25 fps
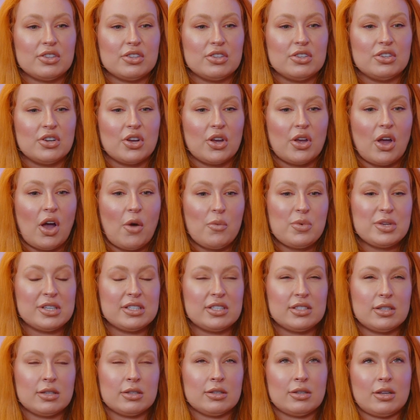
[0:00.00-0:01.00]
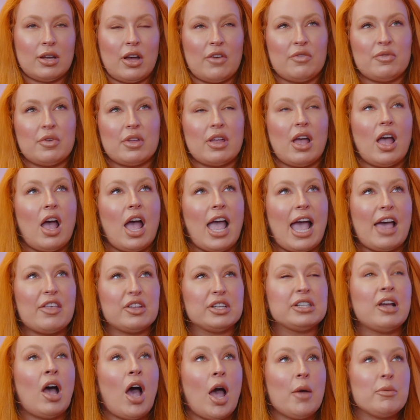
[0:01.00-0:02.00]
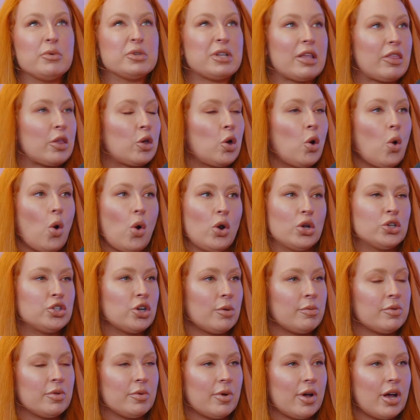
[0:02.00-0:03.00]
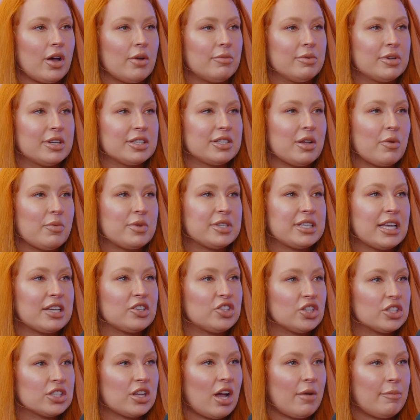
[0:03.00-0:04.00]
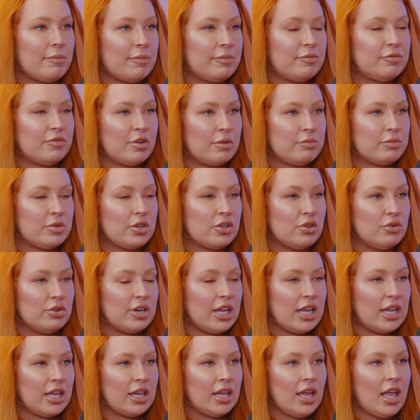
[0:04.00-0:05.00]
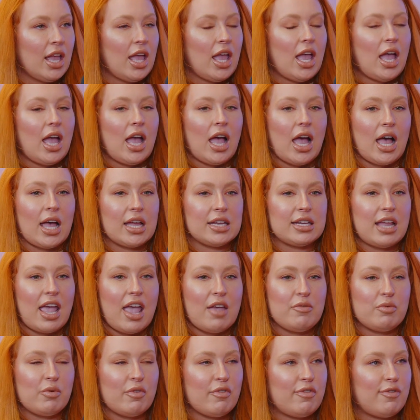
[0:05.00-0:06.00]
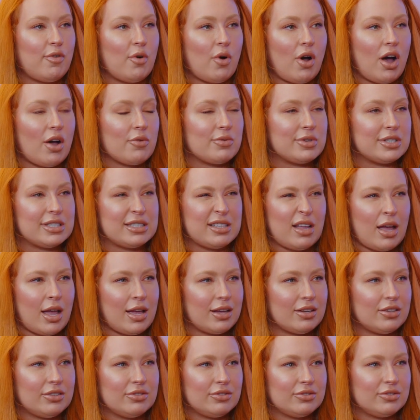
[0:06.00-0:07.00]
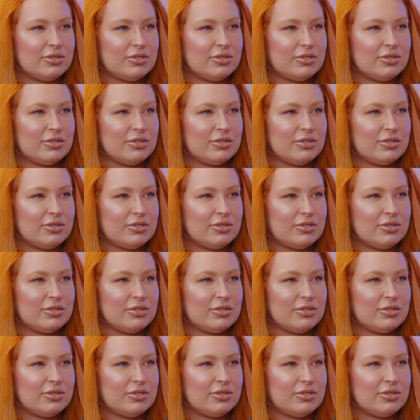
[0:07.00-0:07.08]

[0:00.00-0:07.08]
you know, I was at the time it was like the coolest job in the world because I was like just come from uni and everyone thought I was like